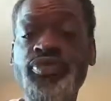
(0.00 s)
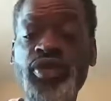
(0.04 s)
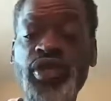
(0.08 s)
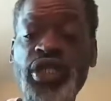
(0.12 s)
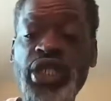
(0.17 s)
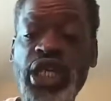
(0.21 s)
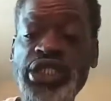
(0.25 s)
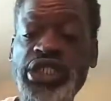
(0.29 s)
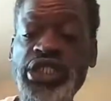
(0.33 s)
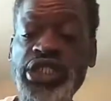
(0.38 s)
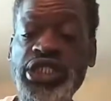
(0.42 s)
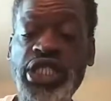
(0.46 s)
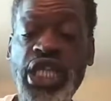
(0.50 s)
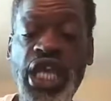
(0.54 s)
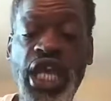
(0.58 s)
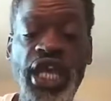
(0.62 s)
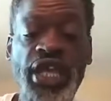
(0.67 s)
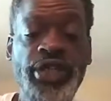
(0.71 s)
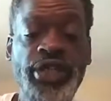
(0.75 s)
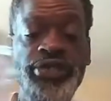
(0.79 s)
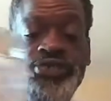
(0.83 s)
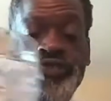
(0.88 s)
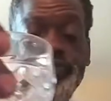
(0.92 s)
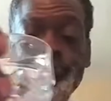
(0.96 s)

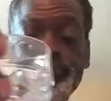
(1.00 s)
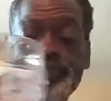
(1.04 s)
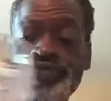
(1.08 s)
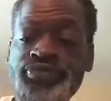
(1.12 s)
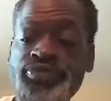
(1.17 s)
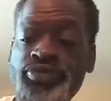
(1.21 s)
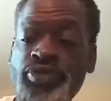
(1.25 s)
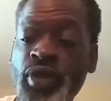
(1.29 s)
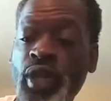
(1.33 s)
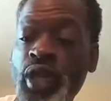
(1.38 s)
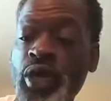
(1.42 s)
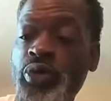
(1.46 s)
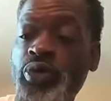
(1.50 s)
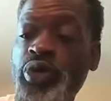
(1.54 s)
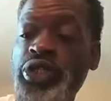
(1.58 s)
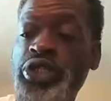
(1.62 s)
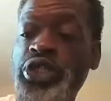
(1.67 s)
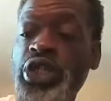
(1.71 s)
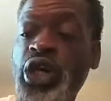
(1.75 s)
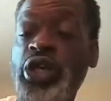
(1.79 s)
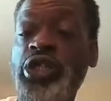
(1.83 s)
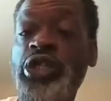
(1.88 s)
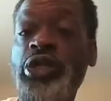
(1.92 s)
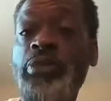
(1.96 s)
yesterday, we
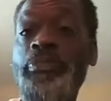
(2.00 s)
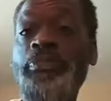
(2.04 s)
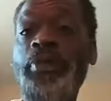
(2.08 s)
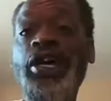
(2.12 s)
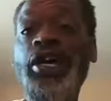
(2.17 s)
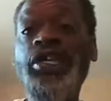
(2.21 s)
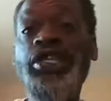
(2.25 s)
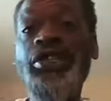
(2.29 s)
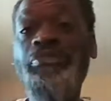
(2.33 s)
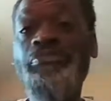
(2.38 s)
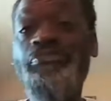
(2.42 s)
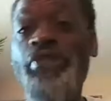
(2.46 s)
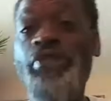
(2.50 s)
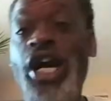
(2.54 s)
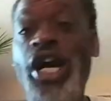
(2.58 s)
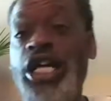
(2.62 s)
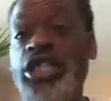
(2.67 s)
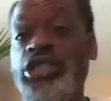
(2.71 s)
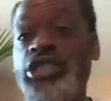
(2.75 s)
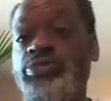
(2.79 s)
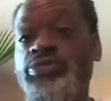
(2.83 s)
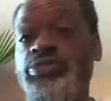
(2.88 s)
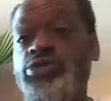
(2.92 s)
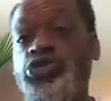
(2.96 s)
talked about the
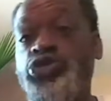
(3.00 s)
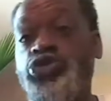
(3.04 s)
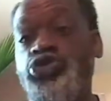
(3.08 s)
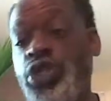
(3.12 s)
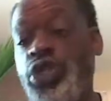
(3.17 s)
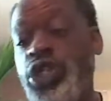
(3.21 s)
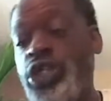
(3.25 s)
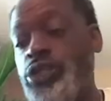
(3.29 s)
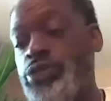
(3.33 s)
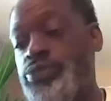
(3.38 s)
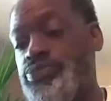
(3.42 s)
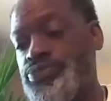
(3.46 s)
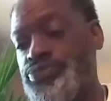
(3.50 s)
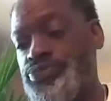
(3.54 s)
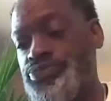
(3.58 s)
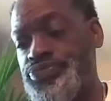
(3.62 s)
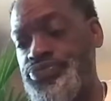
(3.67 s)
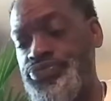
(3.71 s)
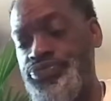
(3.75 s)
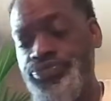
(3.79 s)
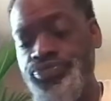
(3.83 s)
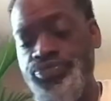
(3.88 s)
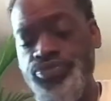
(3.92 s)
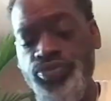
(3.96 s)
impossible dream.
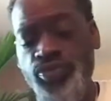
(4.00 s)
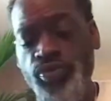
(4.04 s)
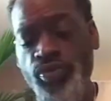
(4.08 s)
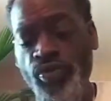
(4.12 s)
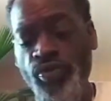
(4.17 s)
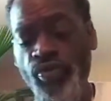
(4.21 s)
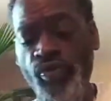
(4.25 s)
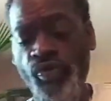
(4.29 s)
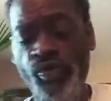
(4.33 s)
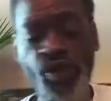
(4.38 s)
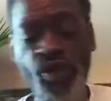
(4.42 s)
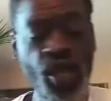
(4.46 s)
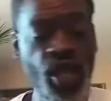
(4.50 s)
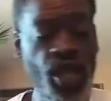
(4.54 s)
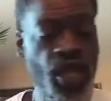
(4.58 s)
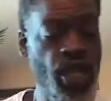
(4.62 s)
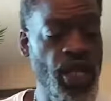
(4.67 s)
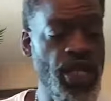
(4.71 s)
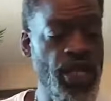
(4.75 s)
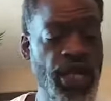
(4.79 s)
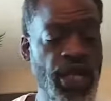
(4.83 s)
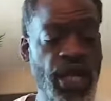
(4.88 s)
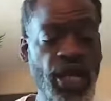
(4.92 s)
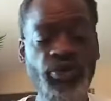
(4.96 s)

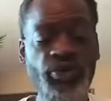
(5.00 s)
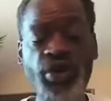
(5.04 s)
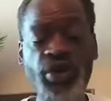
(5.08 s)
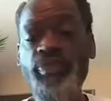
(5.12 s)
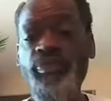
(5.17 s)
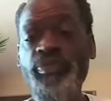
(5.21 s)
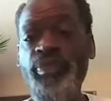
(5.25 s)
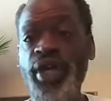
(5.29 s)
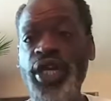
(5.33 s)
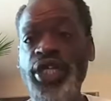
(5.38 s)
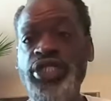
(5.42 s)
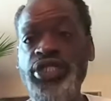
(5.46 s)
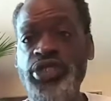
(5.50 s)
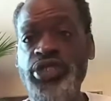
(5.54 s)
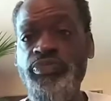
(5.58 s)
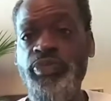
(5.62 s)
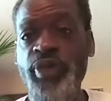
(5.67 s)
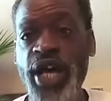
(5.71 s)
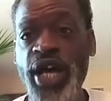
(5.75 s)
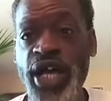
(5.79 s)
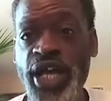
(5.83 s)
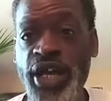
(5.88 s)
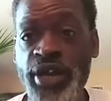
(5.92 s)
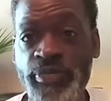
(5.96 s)
Now, what makes the
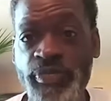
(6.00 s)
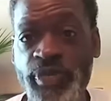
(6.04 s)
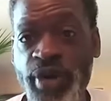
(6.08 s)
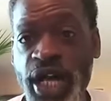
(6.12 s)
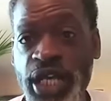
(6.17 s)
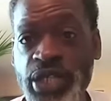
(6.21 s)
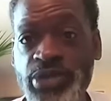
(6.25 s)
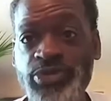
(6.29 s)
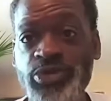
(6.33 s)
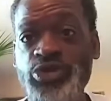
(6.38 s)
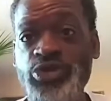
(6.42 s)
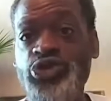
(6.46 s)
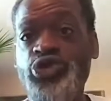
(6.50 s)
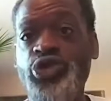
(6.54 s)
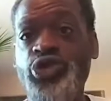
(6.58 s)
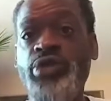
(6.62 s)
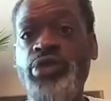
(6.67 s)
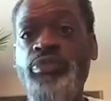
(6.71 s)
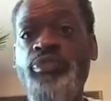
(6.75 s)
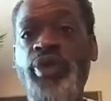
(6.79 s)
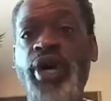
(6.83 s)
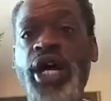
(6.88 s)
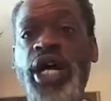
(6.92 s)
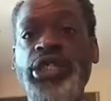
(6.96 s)
impossible
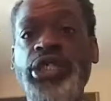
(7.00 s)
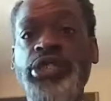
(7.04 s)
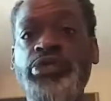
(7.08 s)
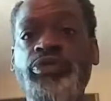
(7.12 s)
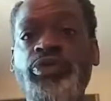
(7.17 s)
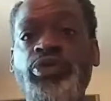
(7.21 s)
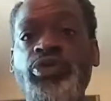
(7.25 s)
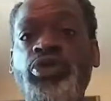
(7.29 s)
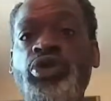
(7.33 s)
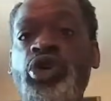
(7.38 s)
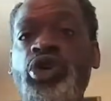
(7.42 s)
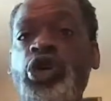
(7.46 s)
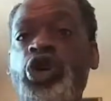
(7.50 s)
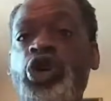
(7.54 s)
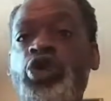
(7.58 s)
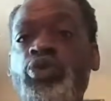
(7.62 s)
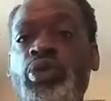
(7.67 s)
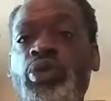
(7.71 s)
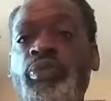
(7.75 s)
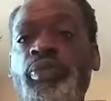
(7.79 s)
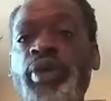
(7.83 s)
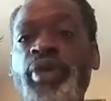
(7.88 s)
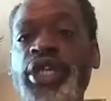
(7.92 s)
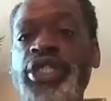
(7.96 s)
dream possible?
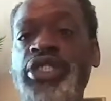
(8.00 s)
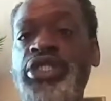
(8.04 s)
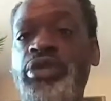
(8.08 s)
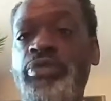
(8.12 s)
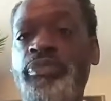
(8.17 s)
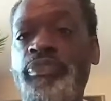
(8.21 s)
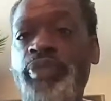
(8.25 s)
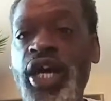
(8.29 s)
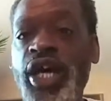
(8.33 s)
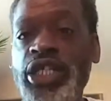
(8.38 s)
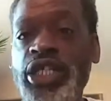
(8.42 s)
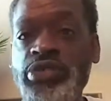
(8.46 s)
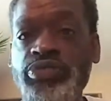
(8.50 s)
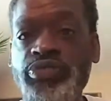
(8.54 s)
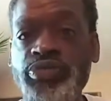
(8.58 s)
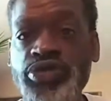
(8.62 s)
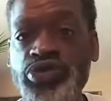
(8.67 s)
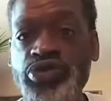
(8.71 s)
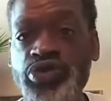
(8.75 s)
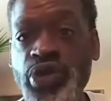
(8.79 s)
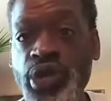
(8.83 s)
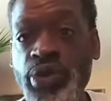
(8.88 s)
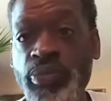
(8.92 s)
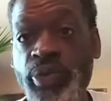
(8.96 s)
What makes the impossible
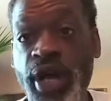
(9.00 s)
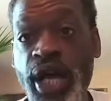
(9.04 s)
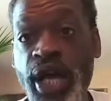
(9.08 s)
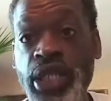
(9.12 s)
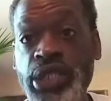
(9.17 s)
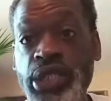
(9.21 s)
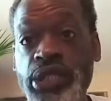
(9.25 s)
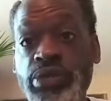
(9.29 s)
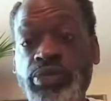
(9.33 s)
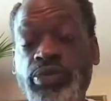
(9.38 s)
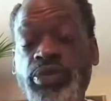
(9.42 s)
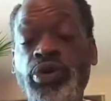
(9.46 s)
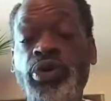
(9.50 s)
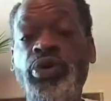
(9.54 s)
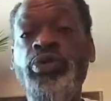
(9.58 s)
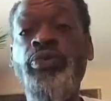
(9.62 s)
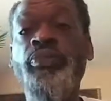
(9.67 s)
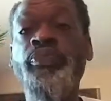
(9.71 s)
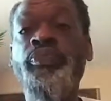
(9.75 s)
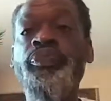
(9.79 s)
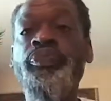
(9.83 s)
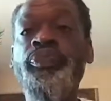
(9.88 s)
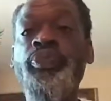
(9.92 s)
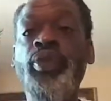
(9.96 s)
dream possible
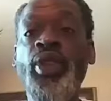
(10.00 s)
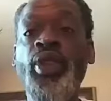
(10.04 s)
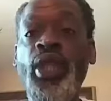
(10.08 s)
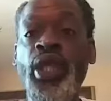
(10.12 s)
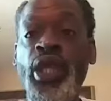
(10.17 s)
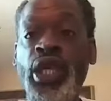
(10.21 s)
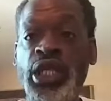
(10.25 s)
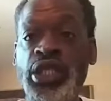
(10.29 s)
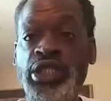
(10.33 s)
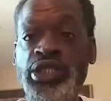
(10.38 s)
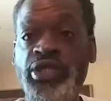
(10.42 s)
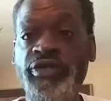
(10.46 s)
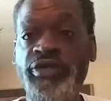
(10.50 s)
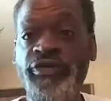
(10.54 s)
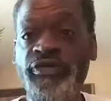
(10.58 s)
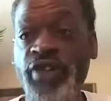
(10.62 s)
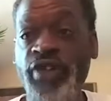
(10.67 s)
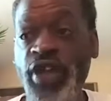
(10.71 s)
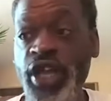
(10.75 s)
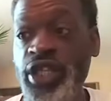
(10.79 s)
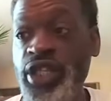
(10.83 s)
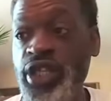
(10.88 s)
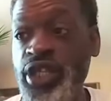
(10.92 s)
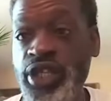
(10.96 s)
is the
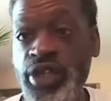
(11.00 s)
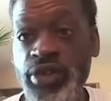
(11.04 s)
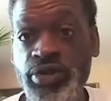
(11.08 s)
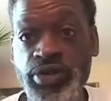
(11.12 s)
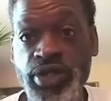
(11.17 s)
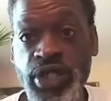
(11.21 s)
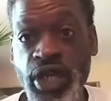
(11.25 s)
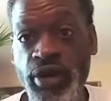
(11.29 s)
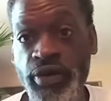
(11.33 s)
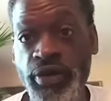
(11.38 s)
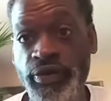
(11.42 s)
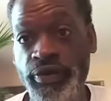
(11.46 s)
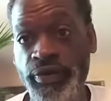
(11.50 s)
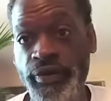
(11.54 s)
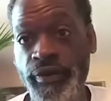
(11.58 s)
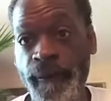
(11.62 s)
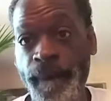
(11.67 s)
faith in yourself.